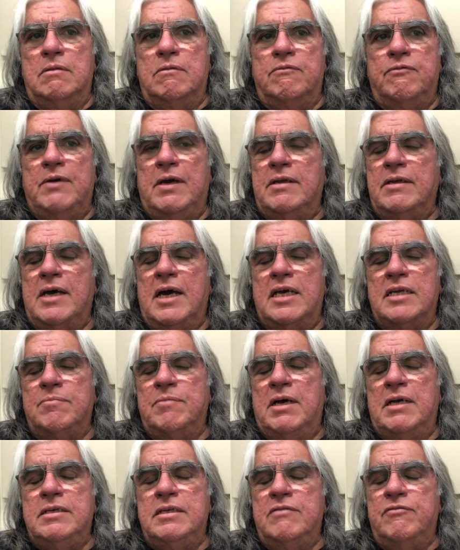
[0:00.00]
found out
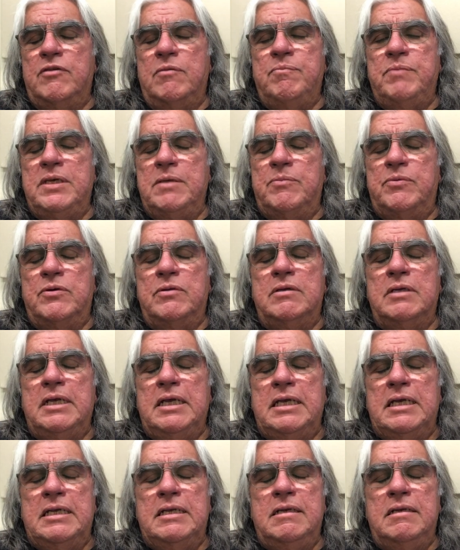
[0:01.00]
about different people,
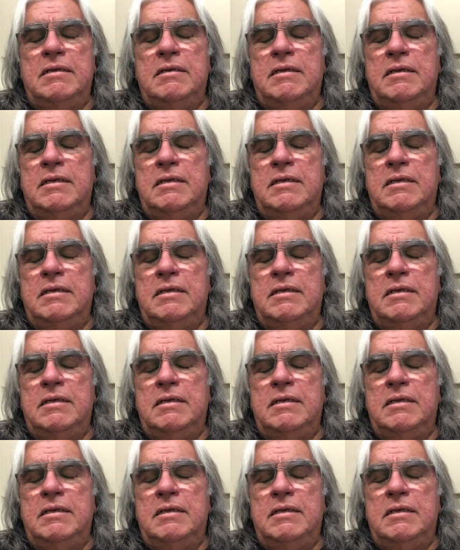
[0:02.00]
and